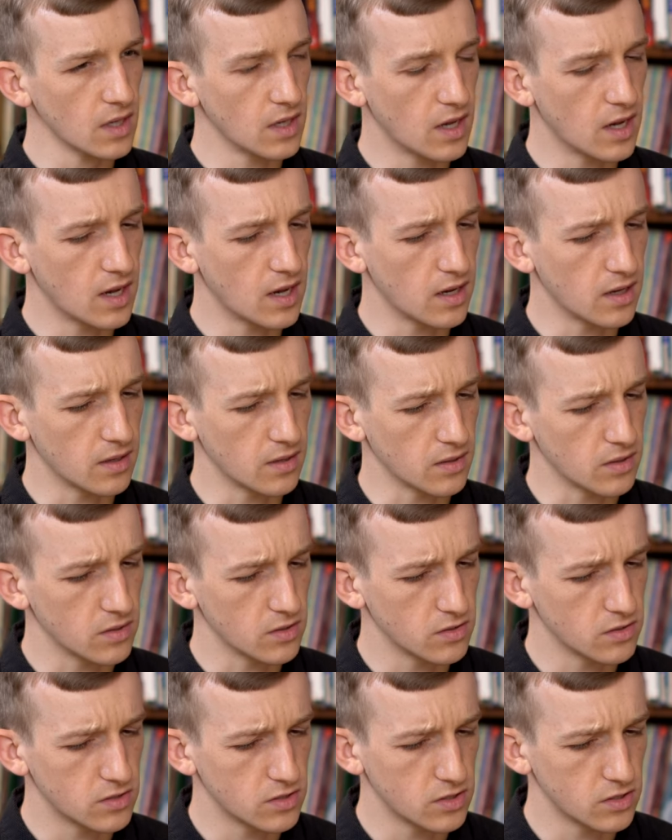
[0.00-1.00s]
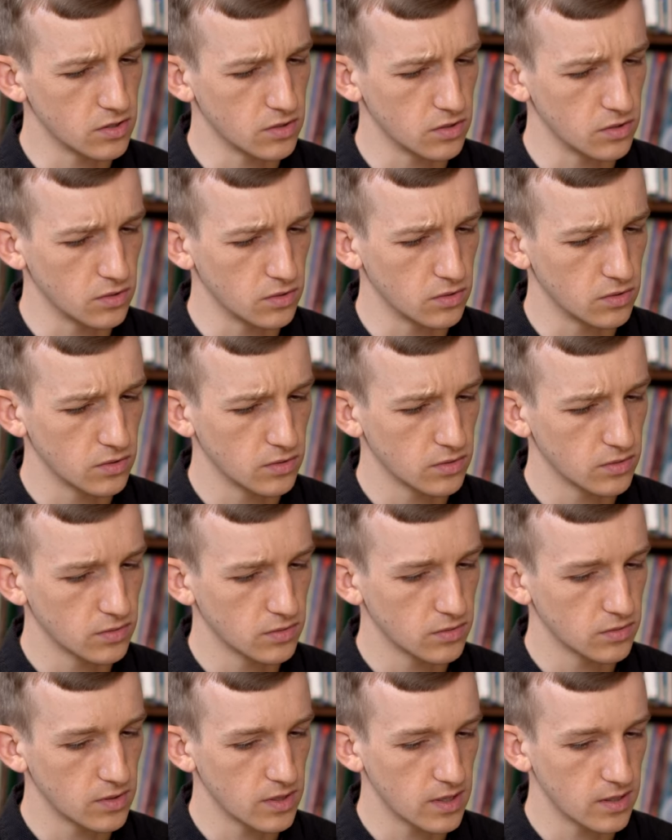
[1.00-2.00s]
uh, to
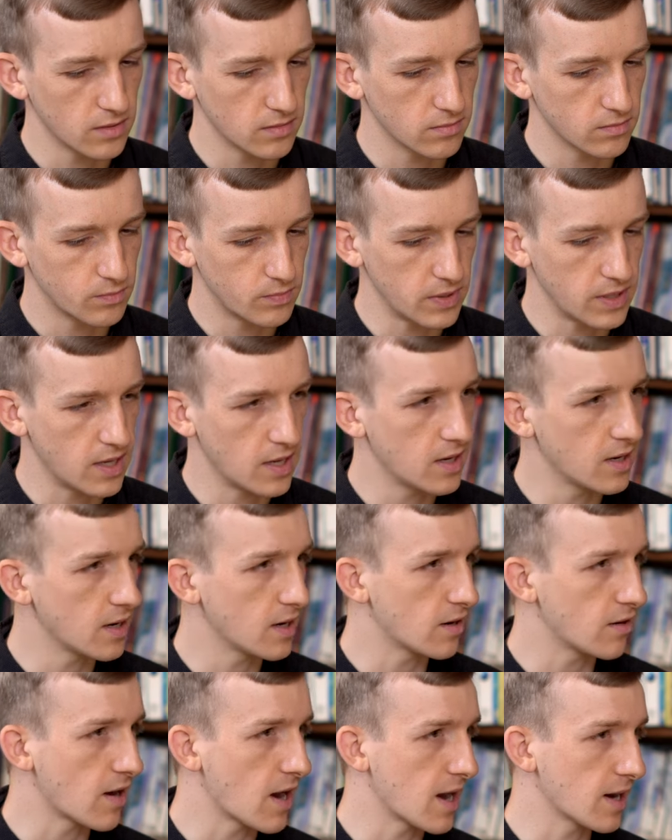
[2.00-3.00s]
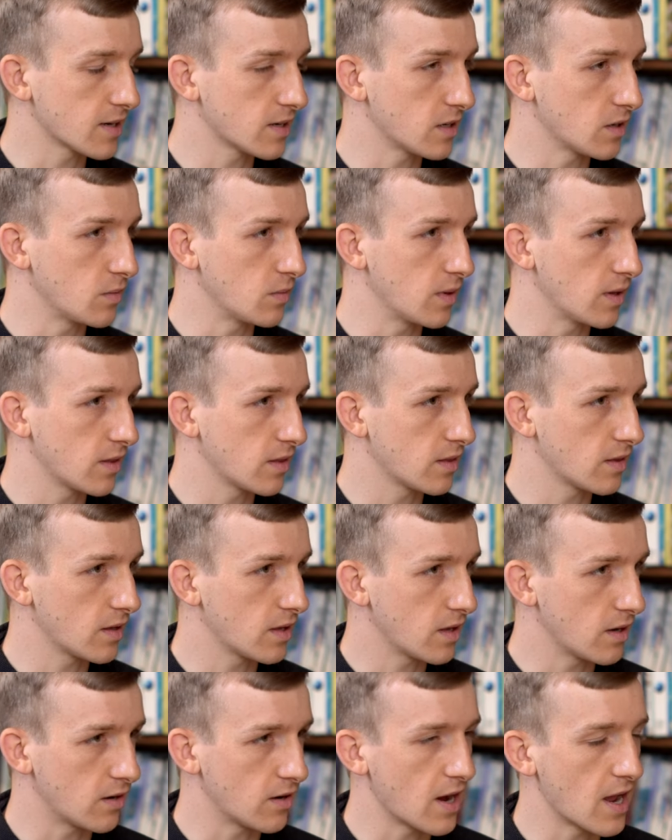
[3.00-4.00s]
begin interacting with
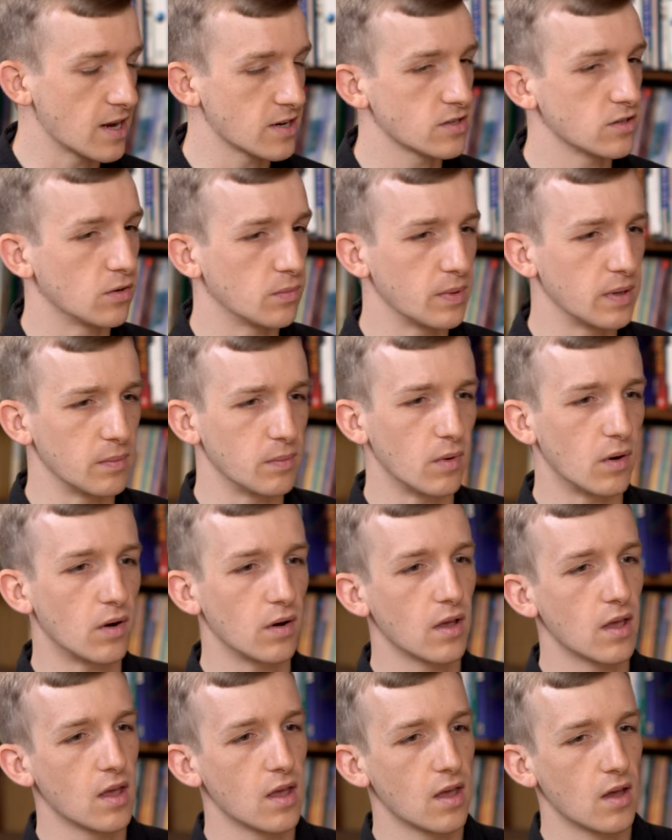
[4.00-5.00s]
international people?